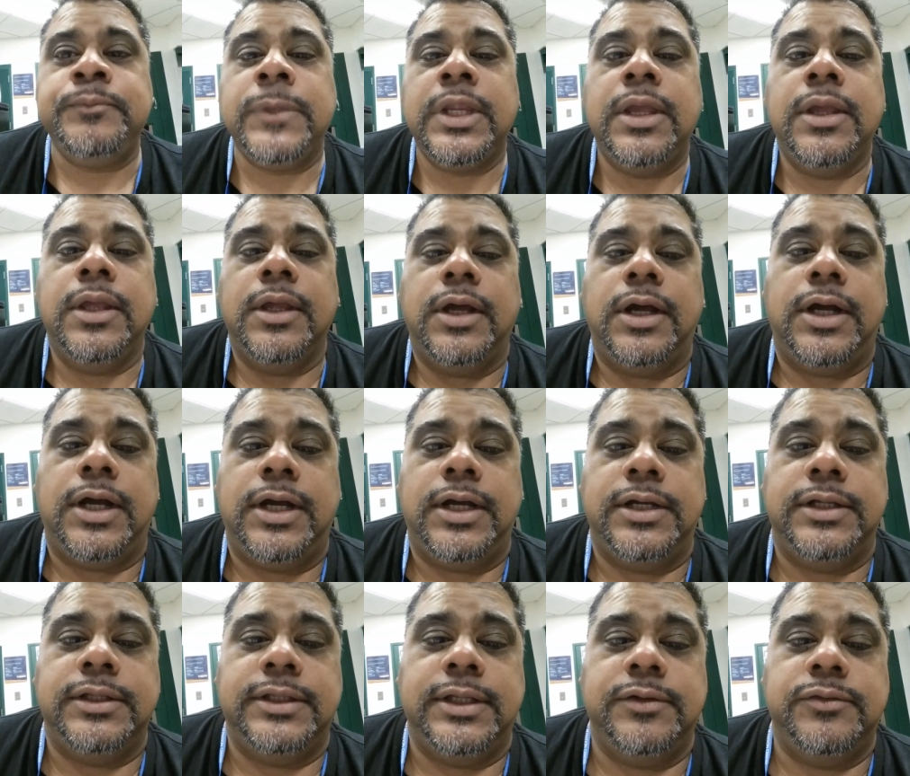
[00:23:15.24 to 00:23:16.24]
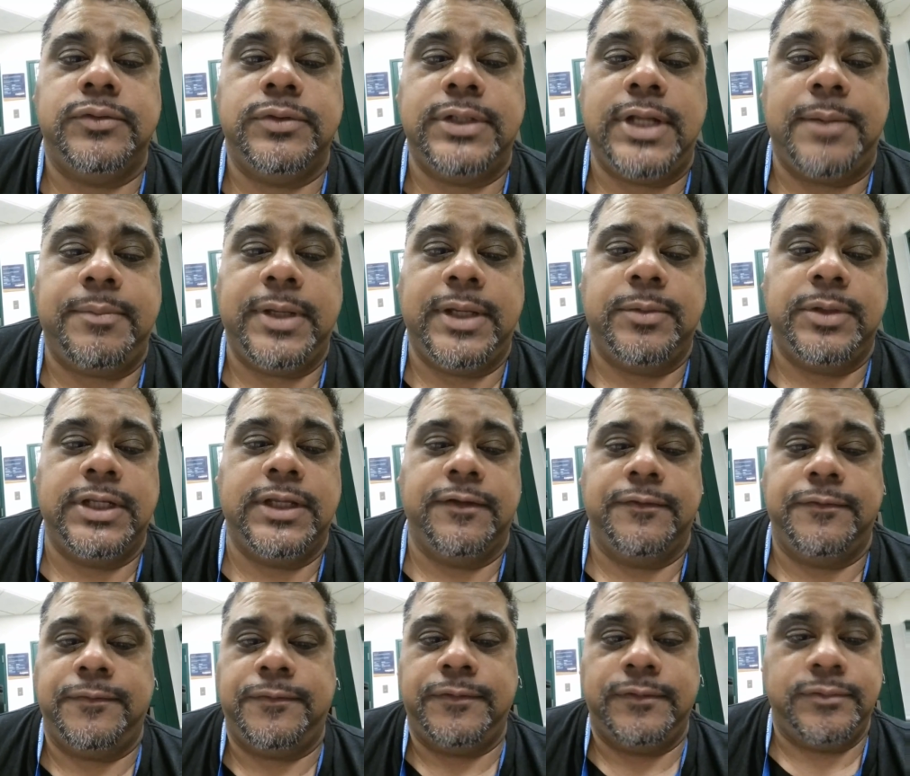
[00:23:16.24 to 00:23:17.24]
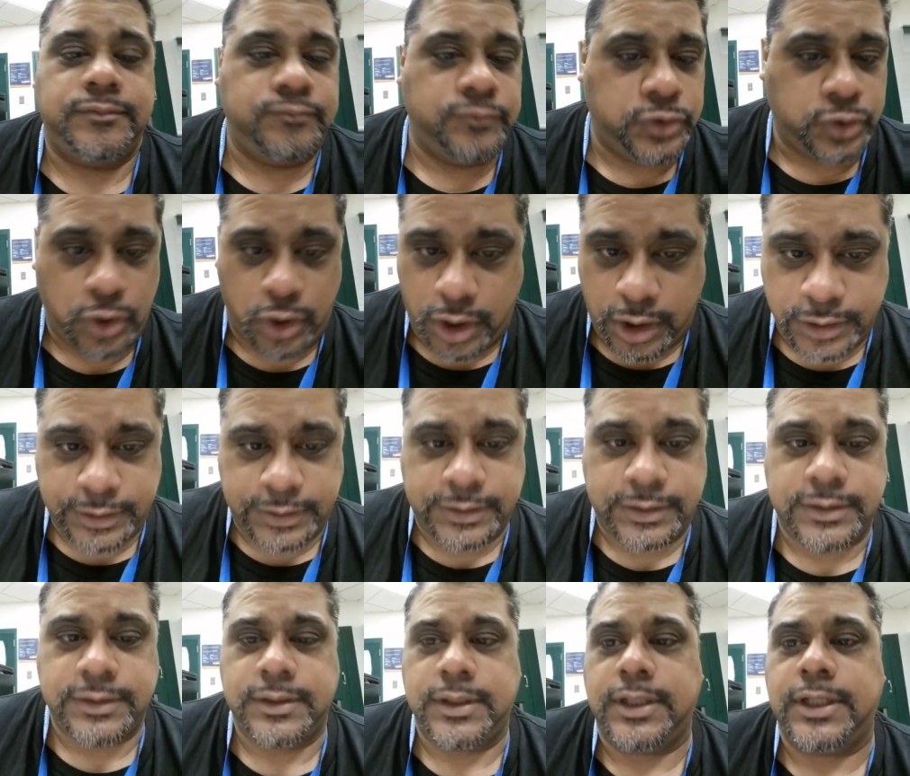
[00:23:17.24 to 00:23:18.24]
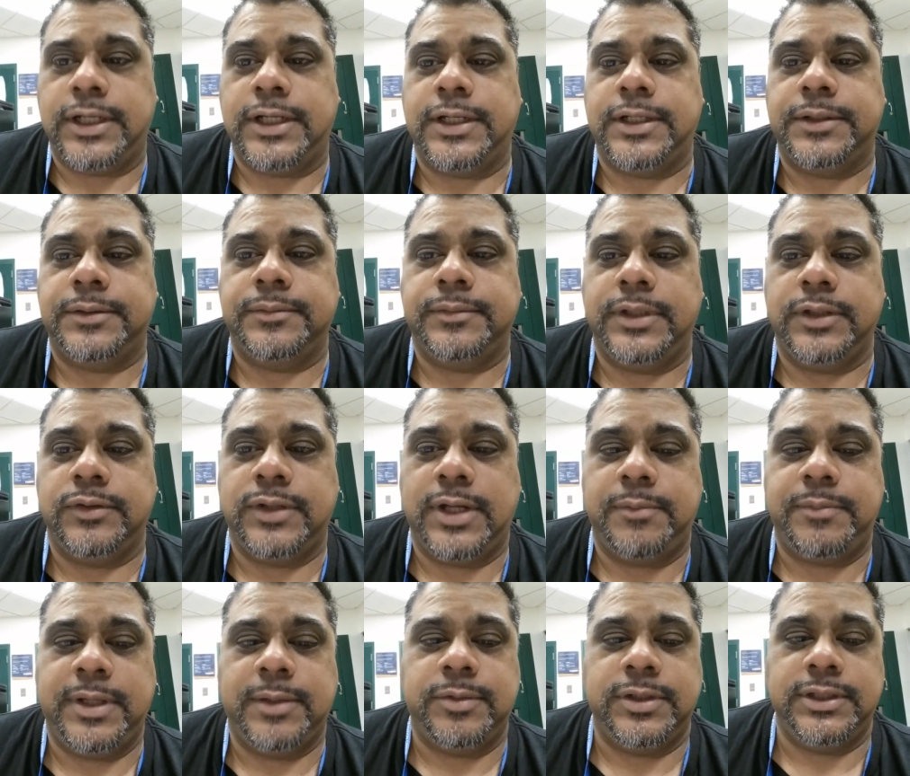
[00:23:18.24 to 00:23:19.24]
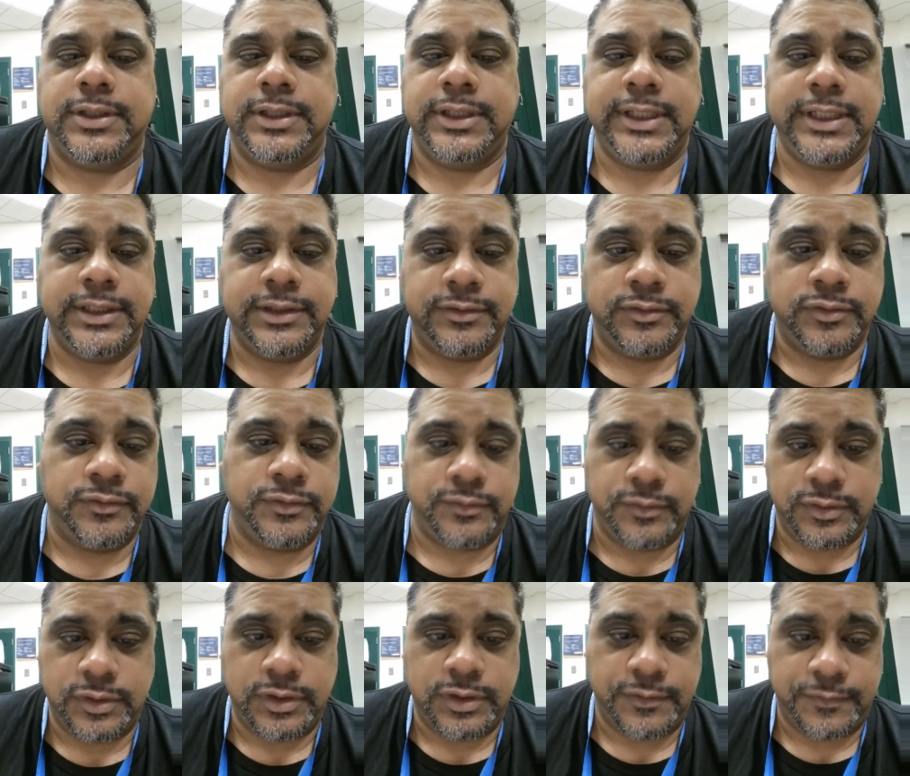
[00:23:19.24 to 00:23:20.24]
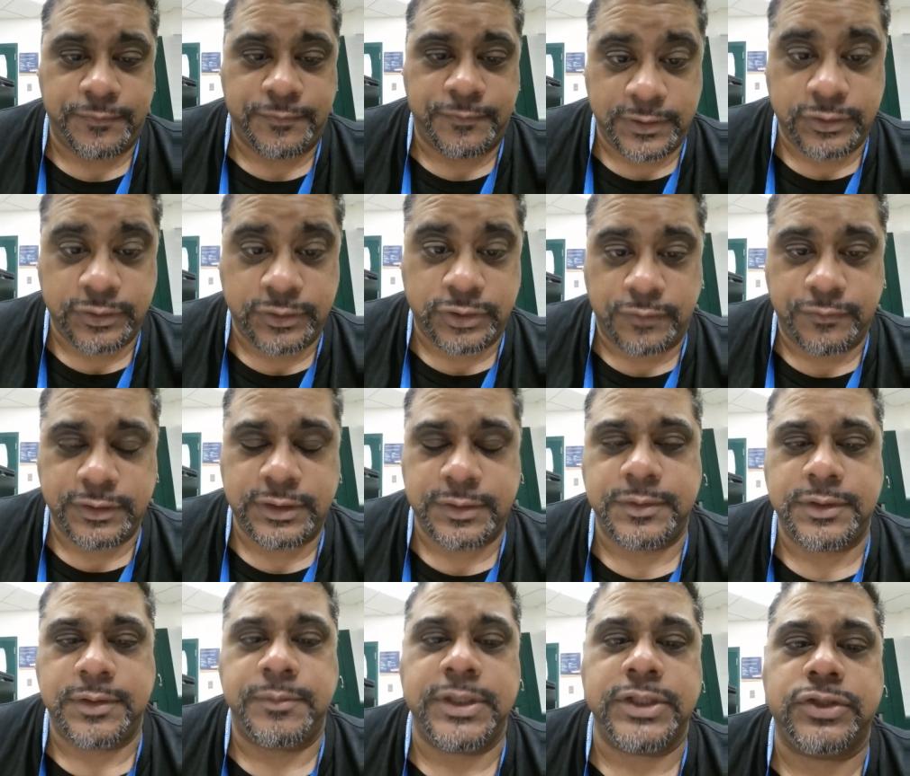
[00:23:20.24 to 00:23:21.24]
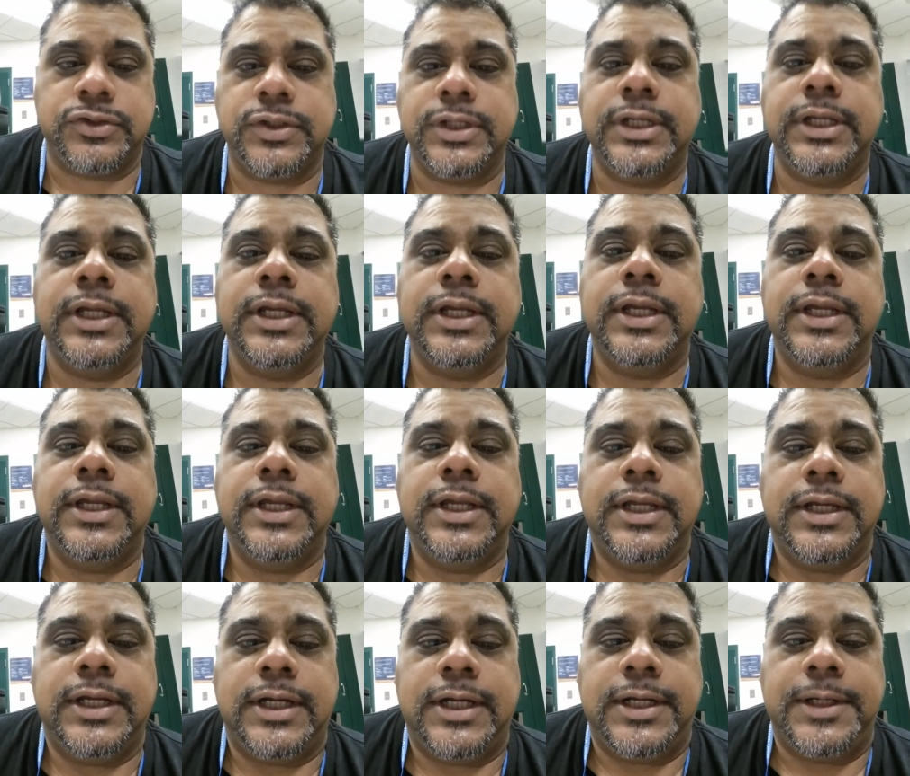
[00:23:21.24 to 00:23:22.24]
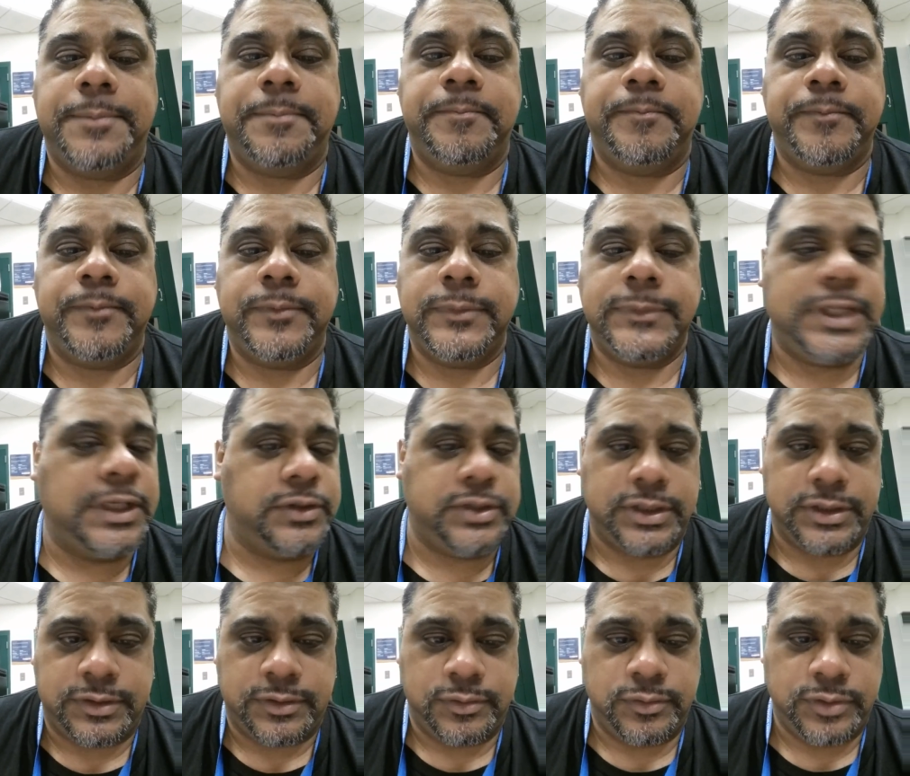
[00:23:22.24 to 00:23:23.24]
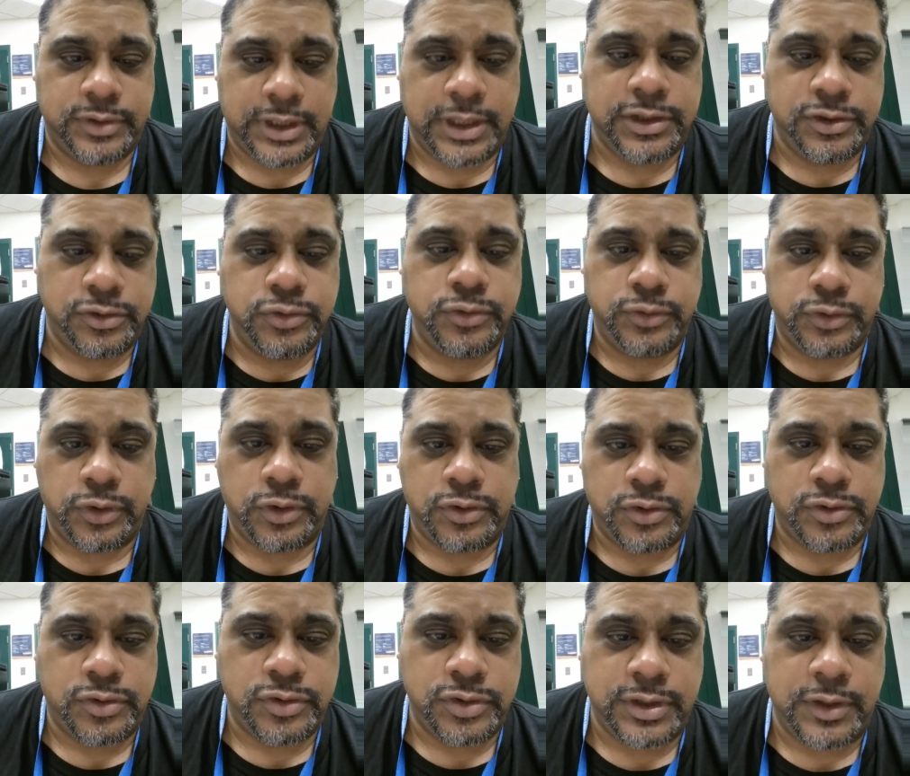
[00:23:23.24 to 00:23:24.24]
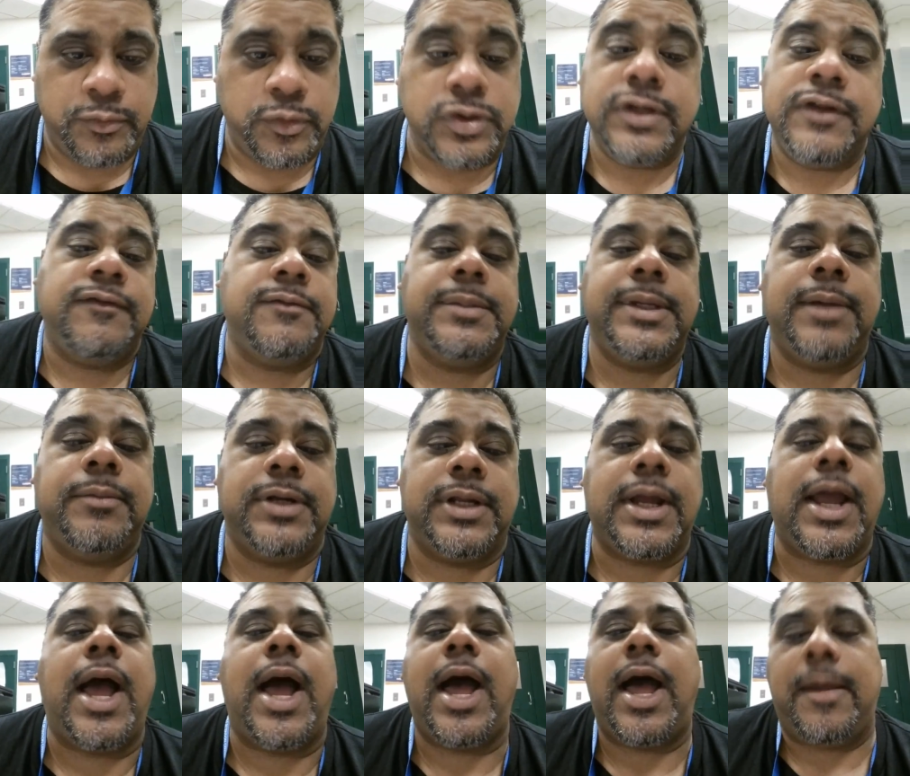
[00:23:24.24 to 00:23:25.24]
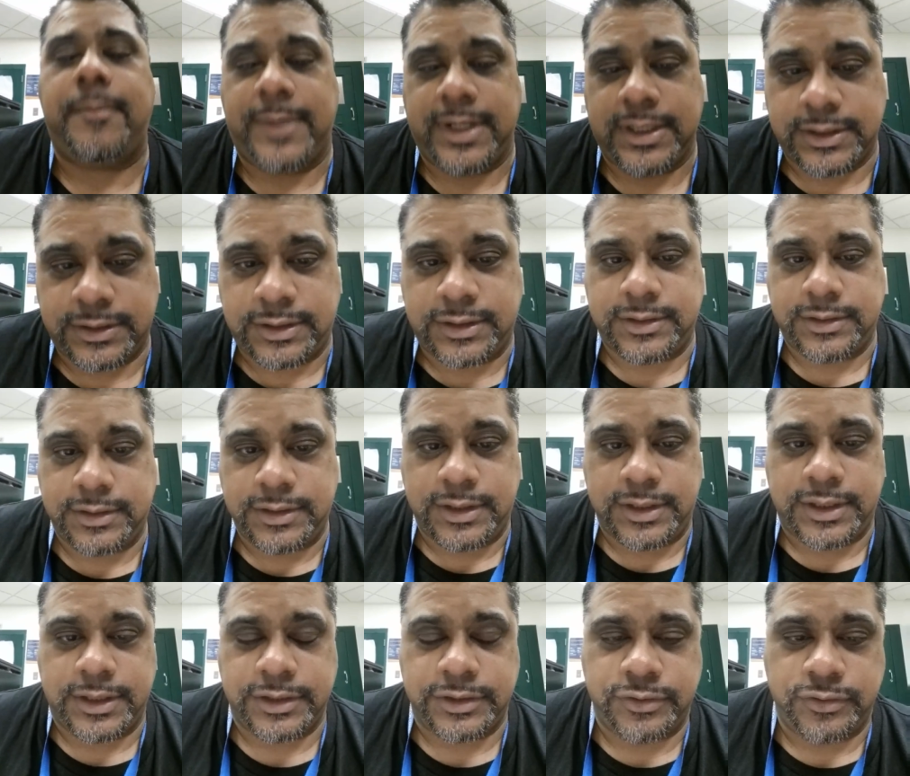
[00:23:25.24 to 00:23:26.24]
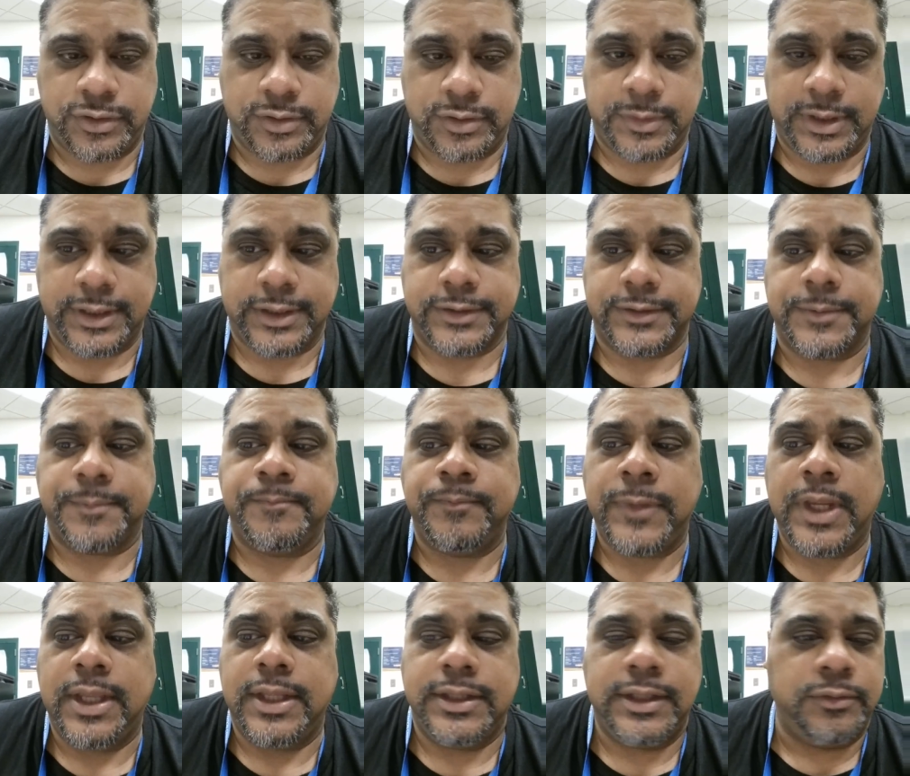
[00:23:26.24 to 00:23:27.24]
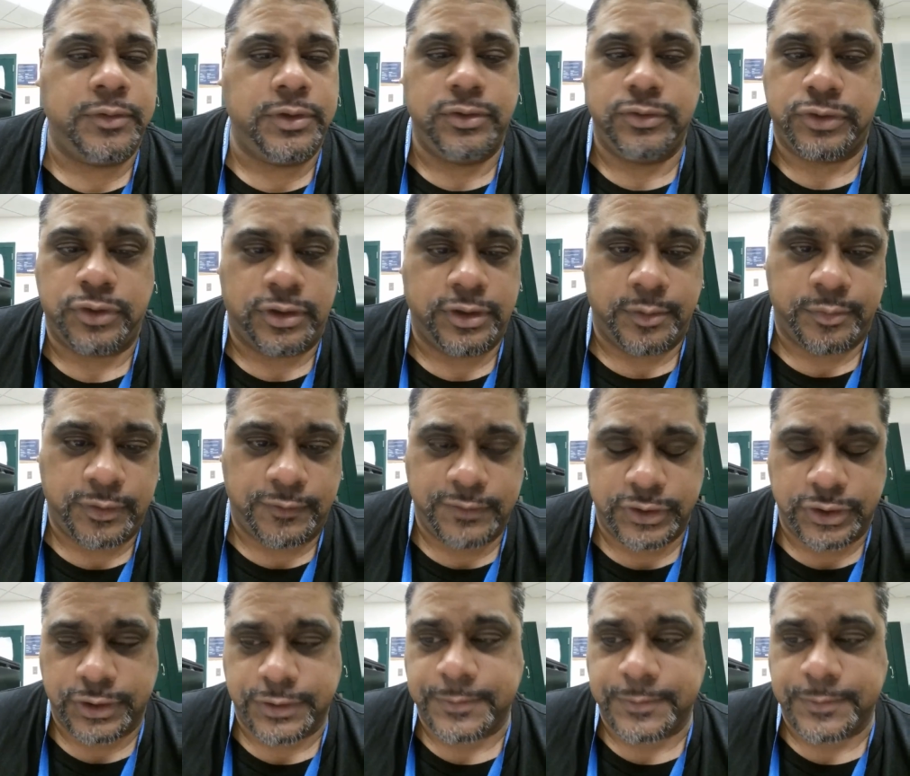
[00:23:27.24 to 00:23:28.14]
They would not be able to give talks. They would not be able to lead a field service, the ministry. They lose. They wouldn't even be able to comment during meetings. They would lose all their privileges.